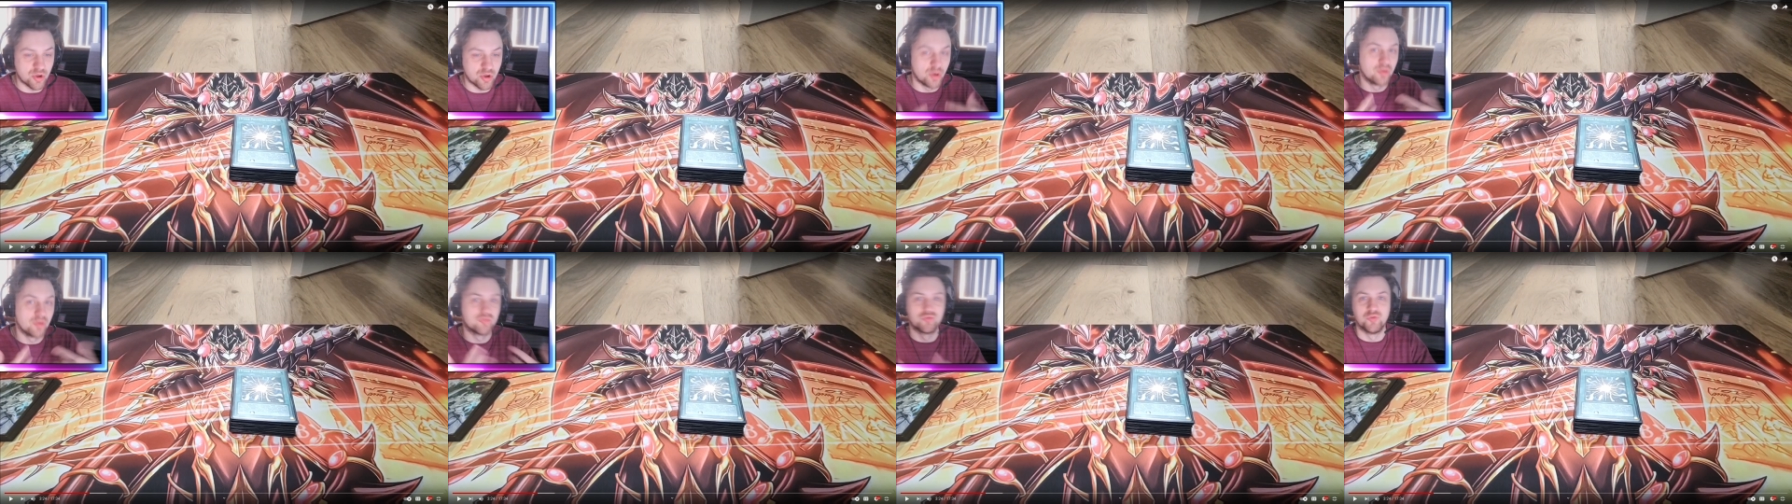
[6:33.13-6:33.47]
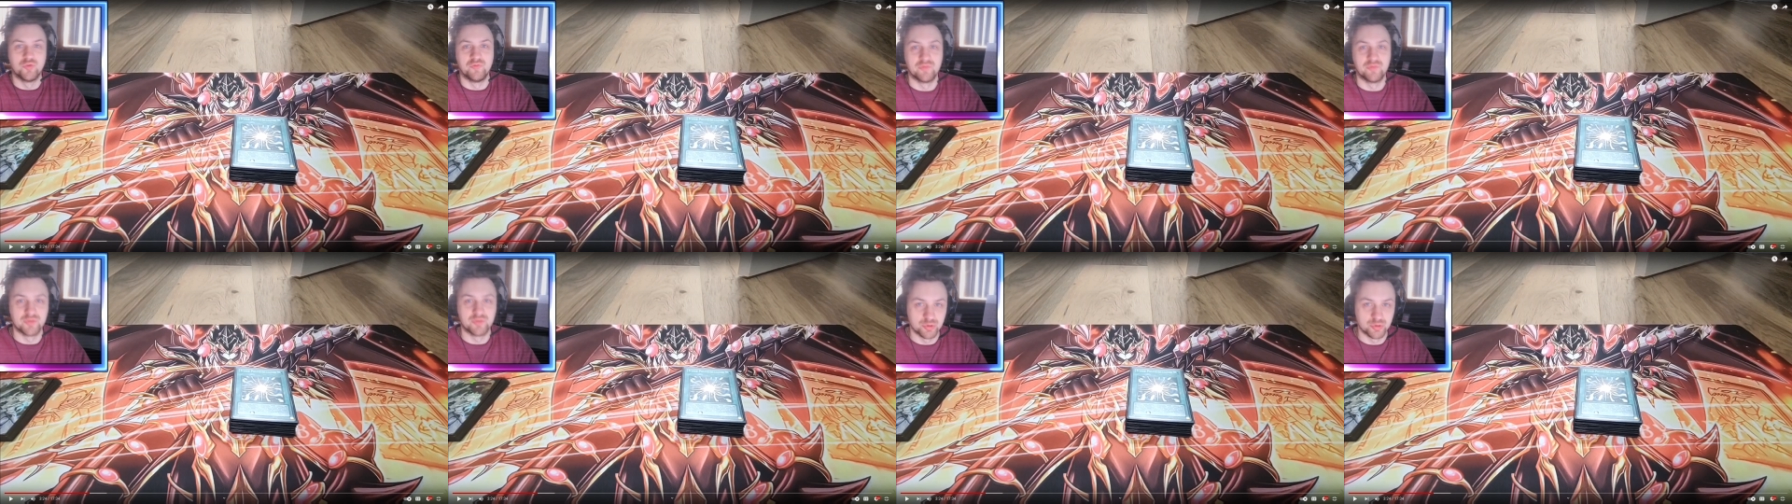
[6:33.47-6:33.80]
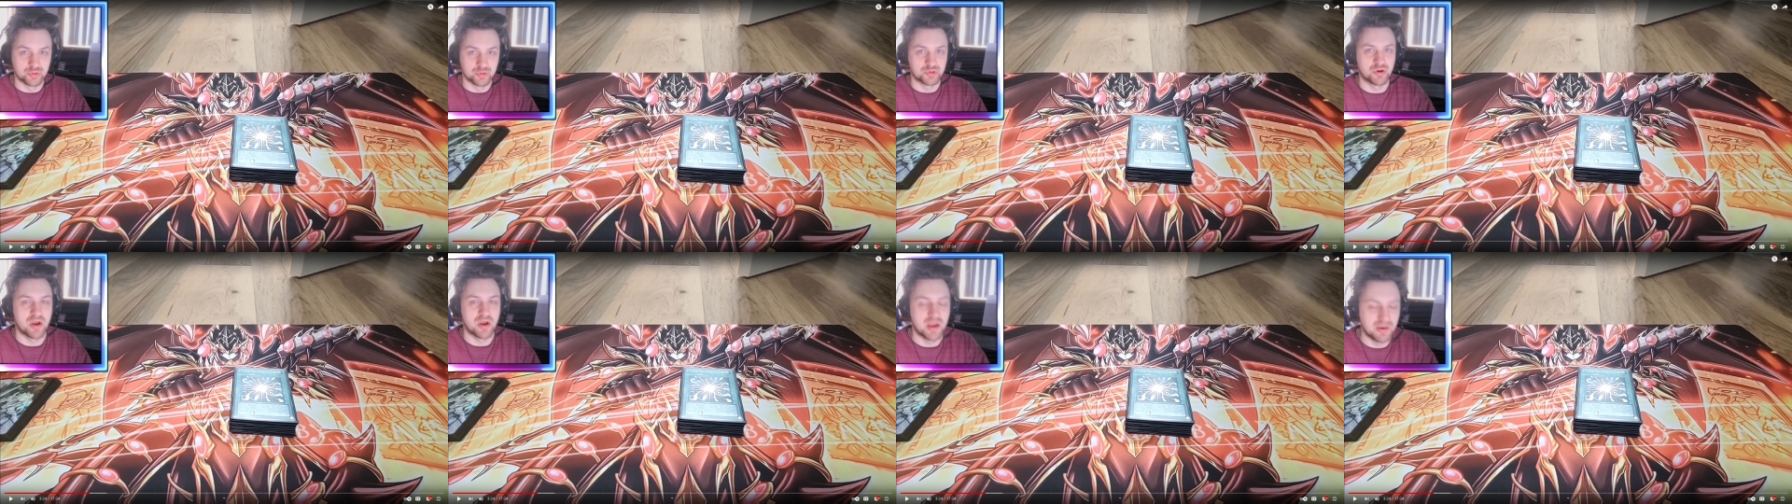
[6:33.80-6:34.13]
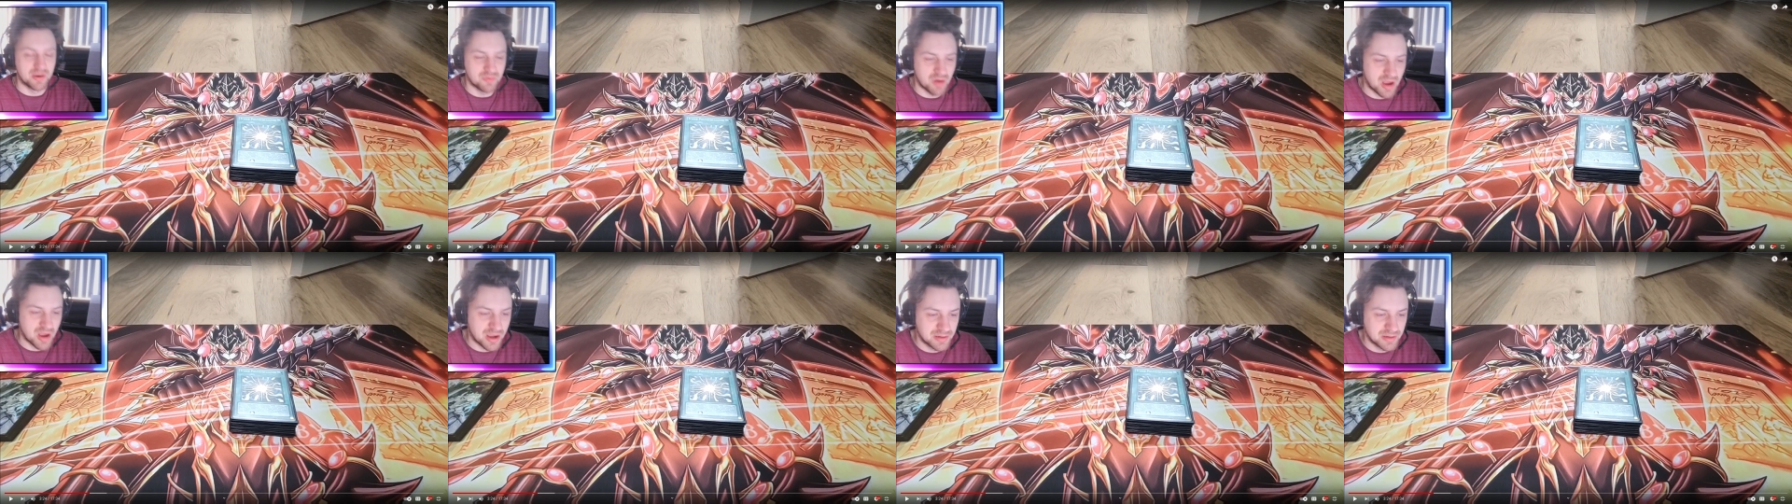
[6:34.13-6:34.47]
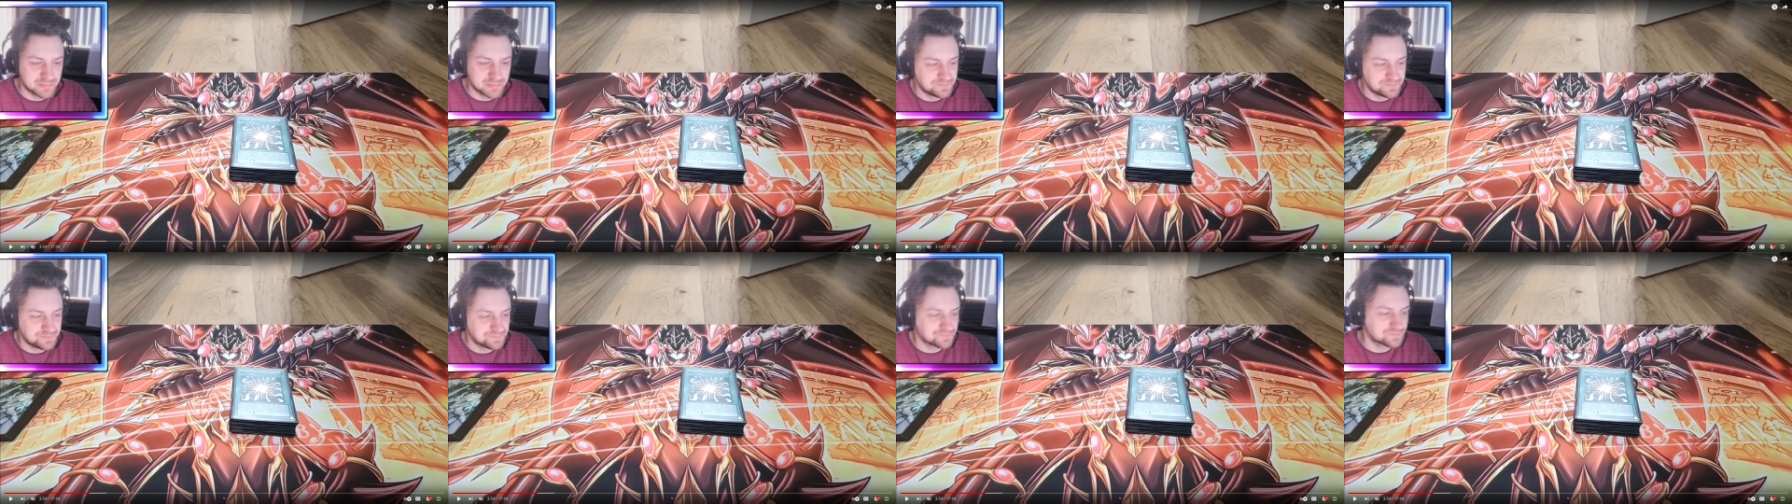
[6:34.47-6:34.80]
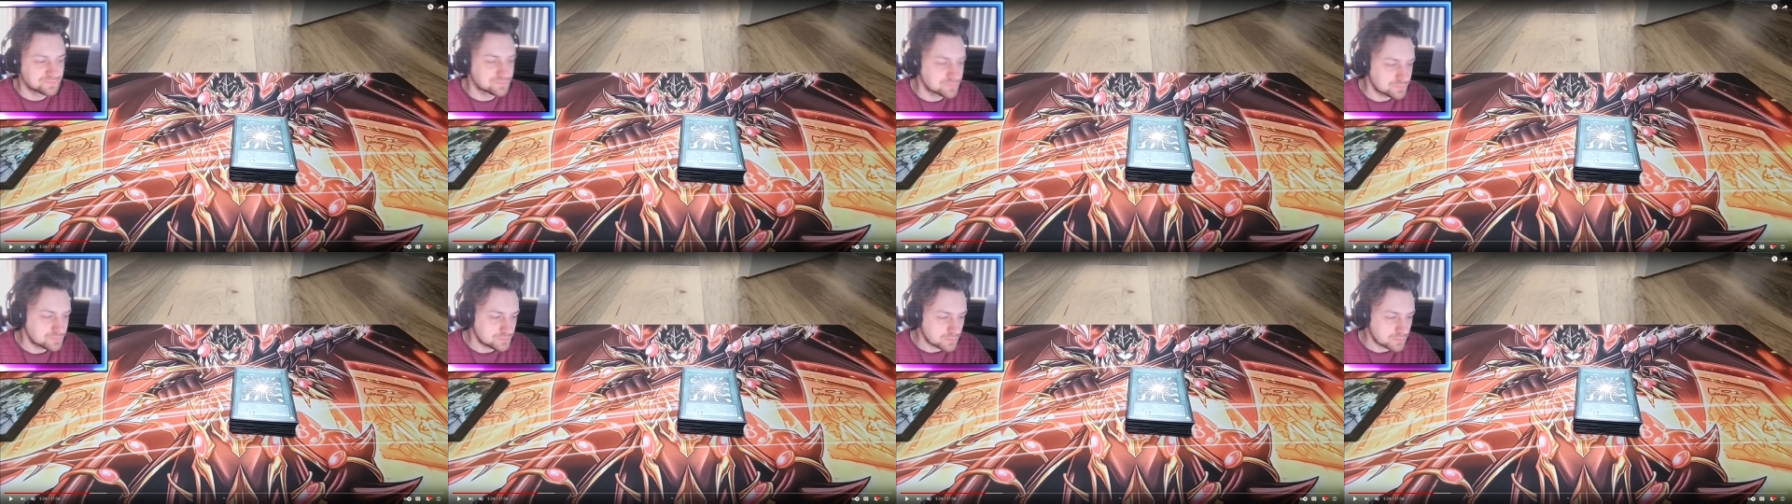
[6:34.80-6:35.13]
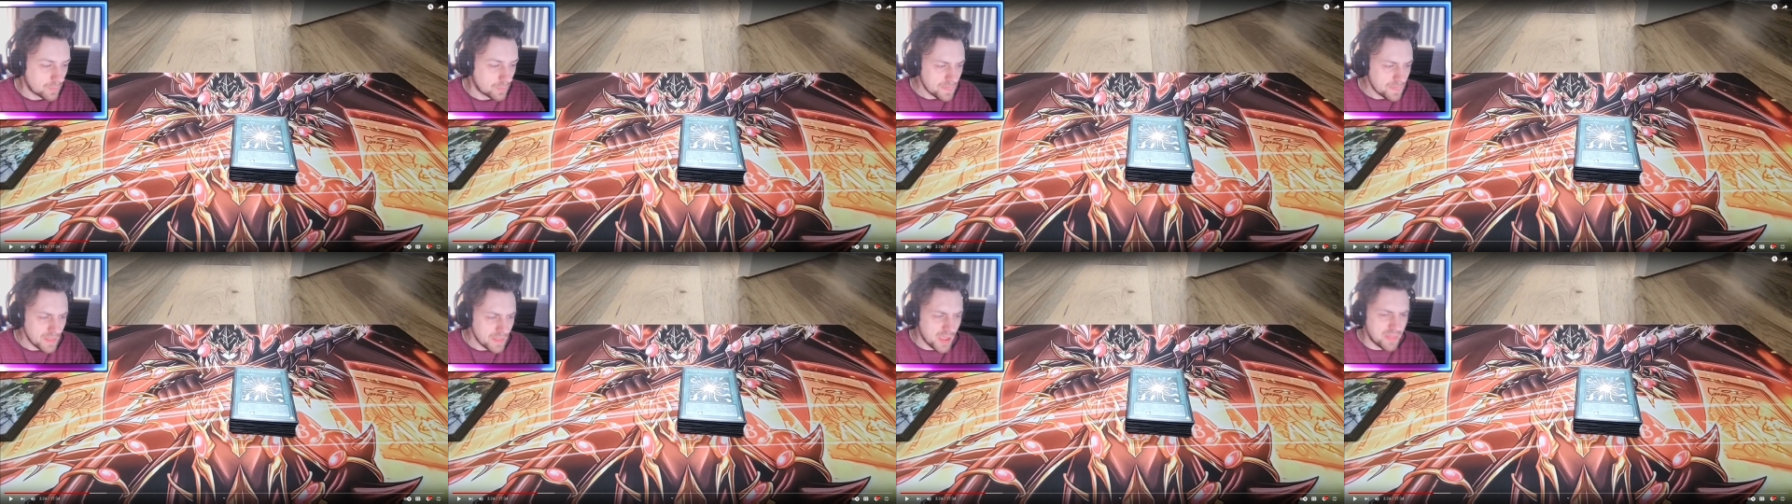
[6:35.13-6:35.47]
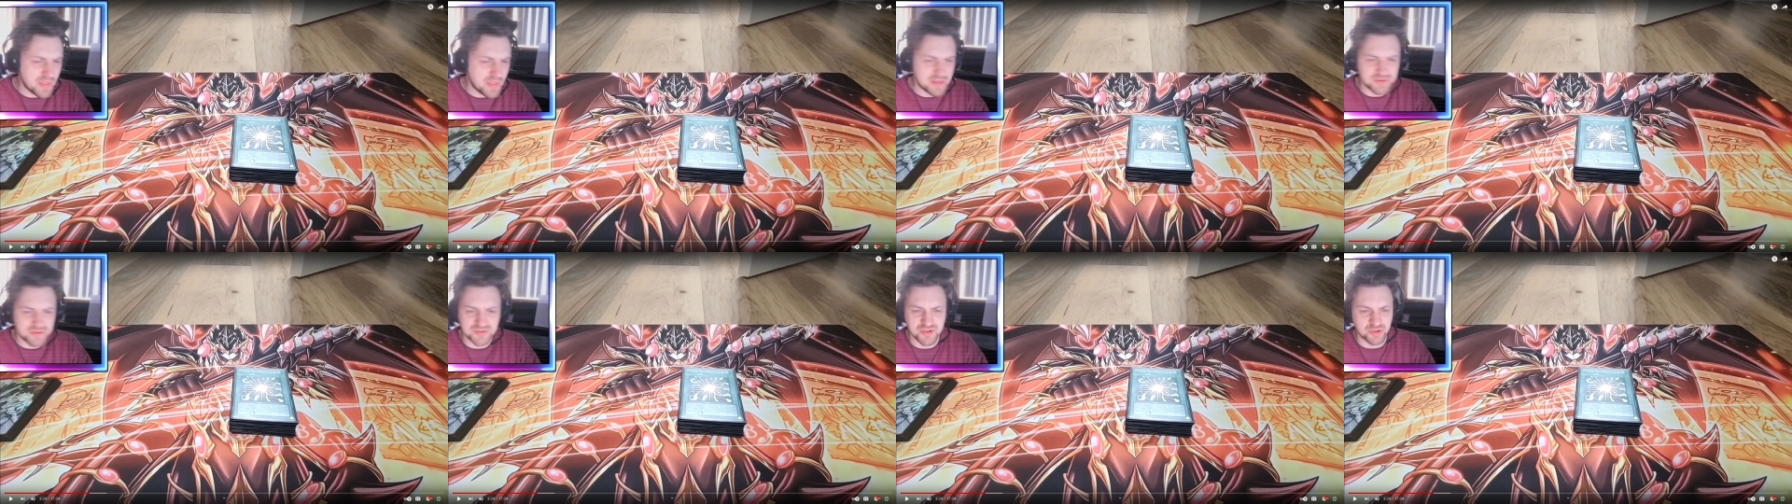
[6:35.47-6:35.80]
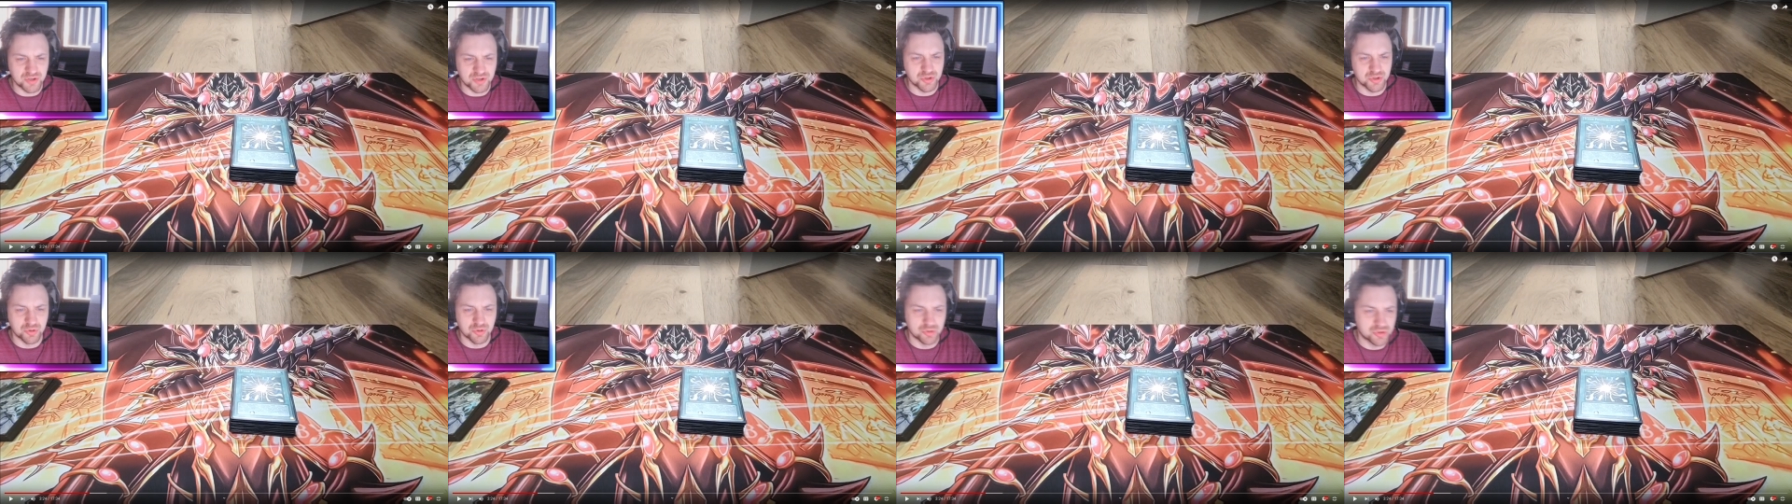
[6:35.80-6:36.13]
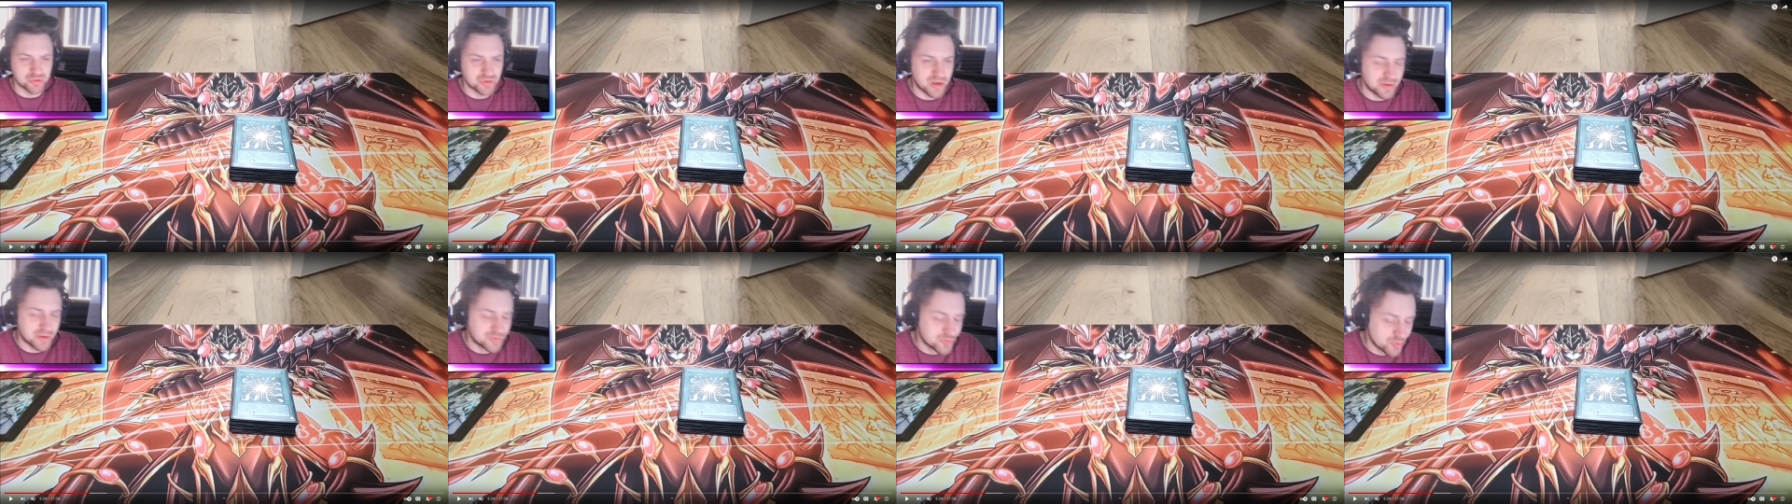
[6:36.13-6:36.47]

two for two trade, right? And that's such a good trade.